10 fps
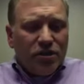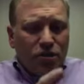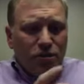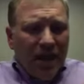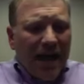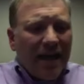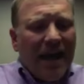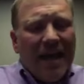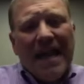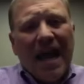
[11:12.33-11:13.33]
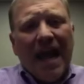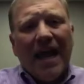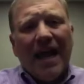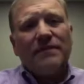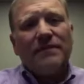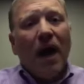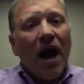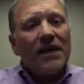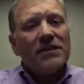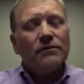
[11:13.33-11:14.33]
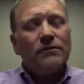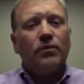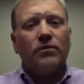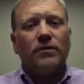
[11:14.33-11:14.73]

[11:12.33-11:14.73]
to that EA as possible.